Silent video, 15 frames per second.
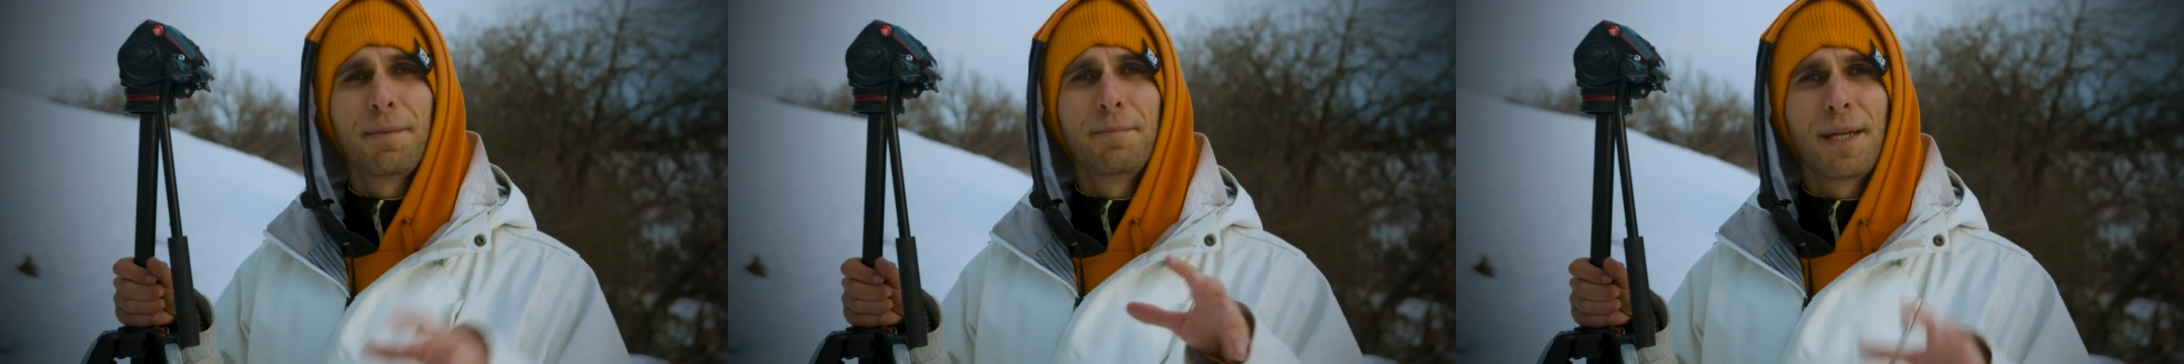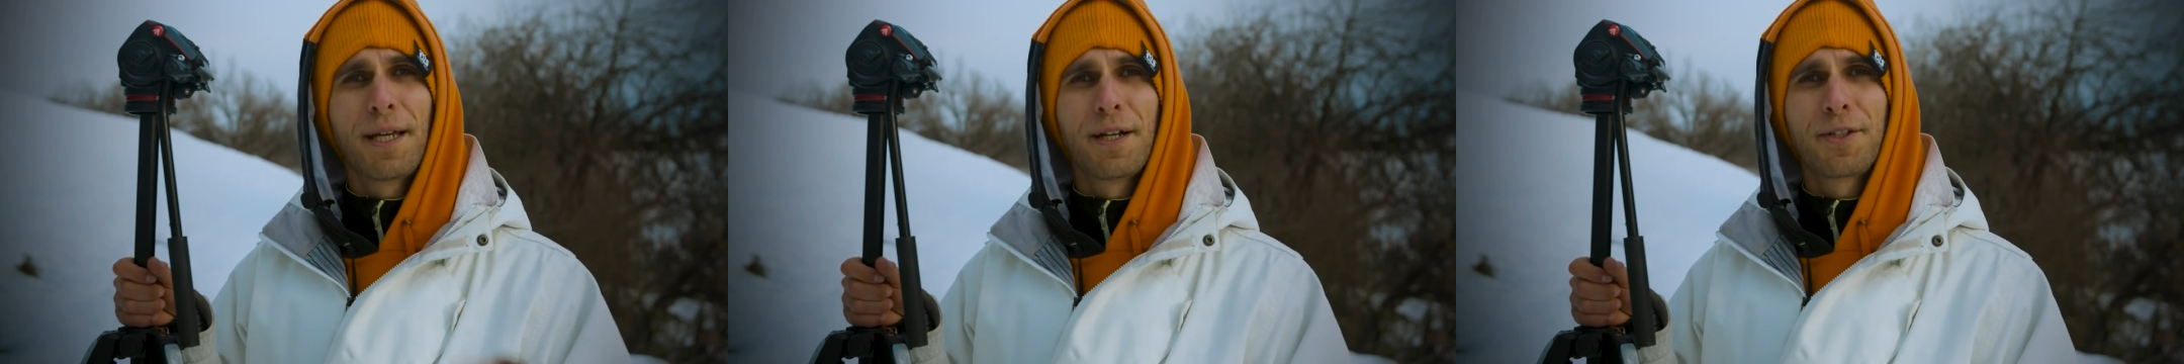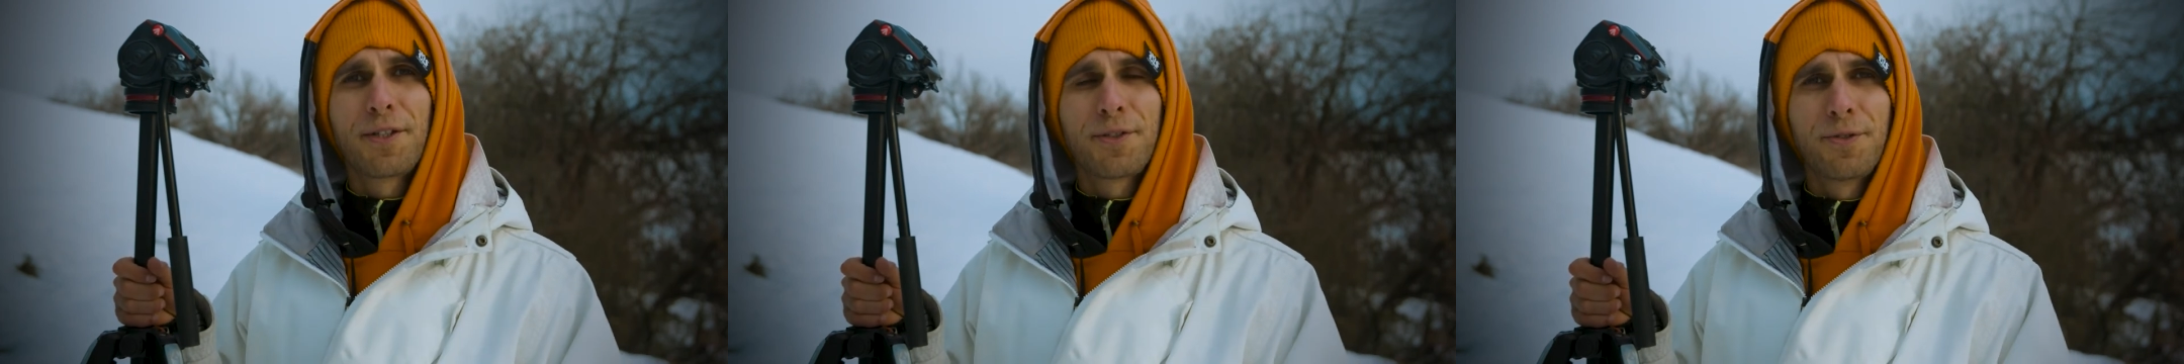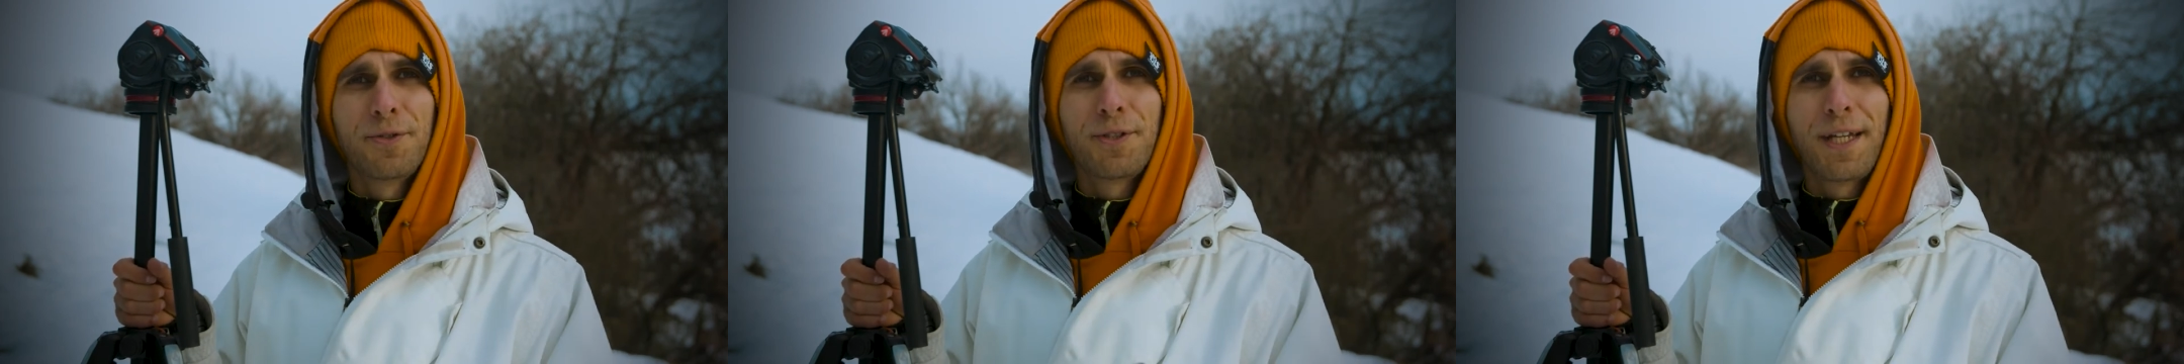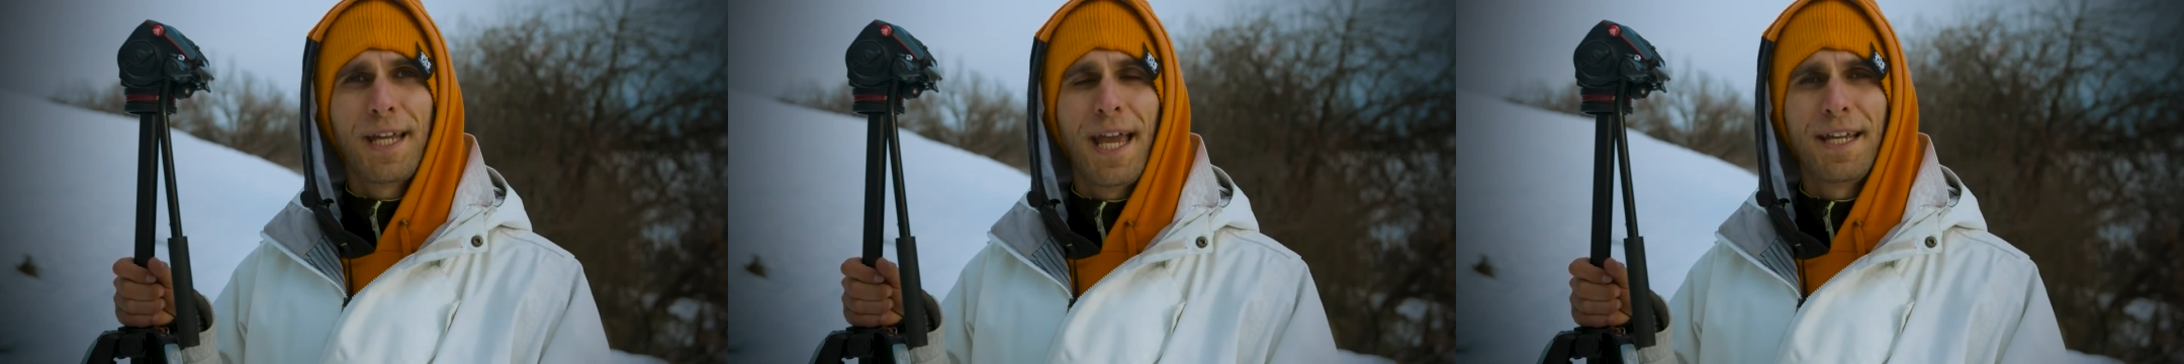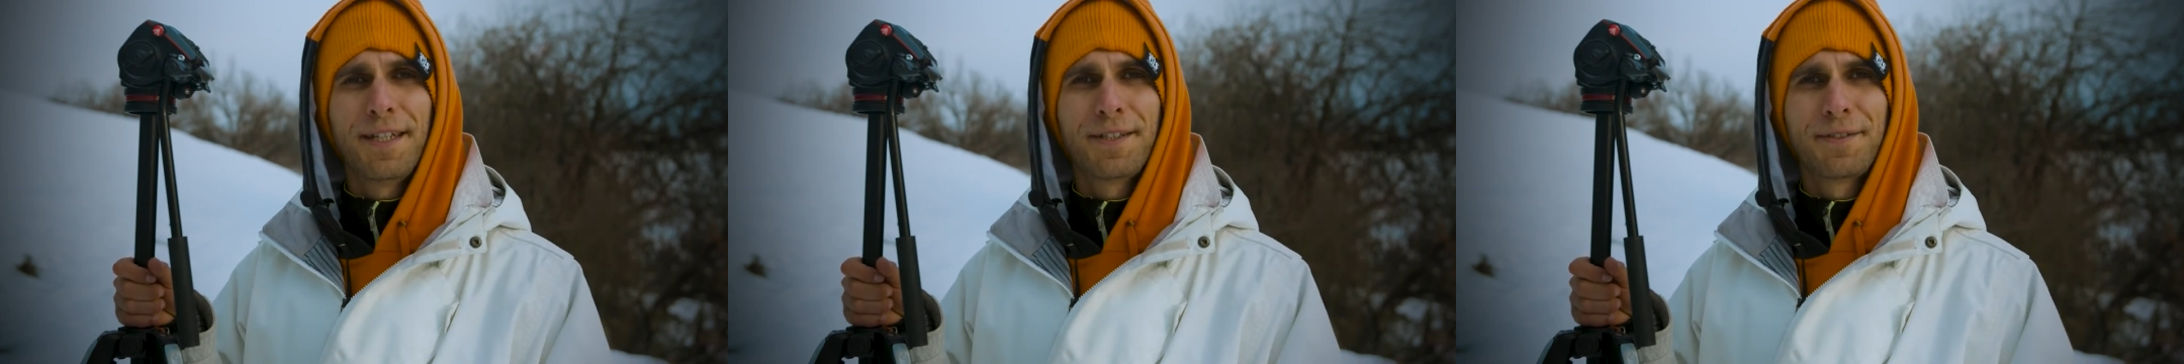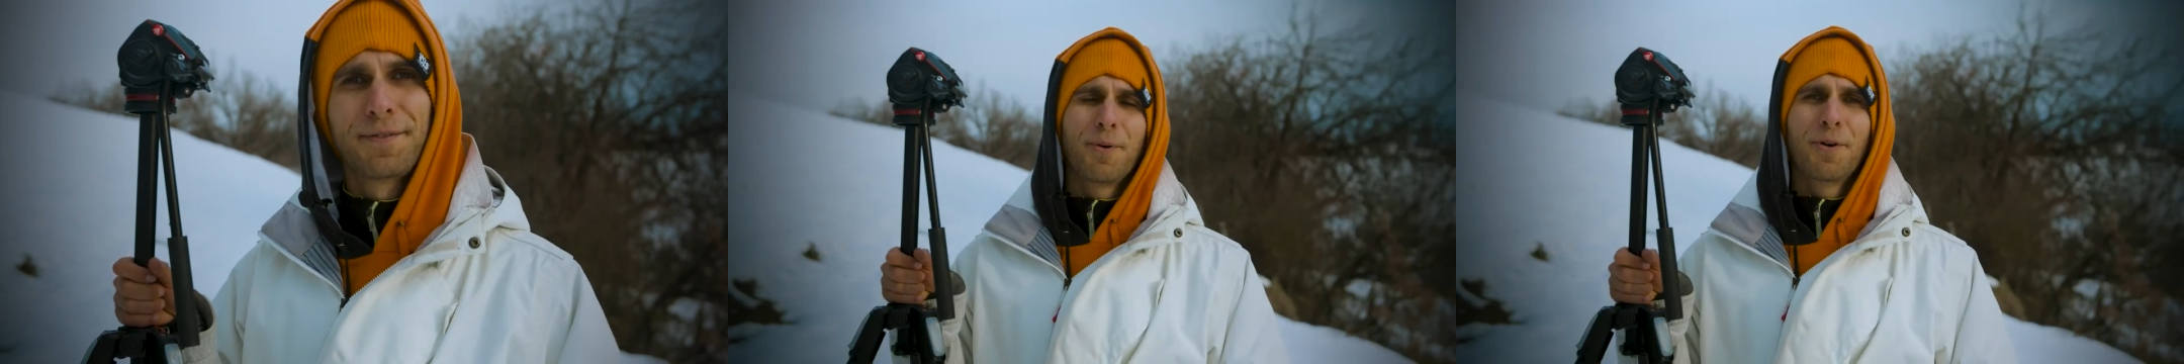a bigger suitcase.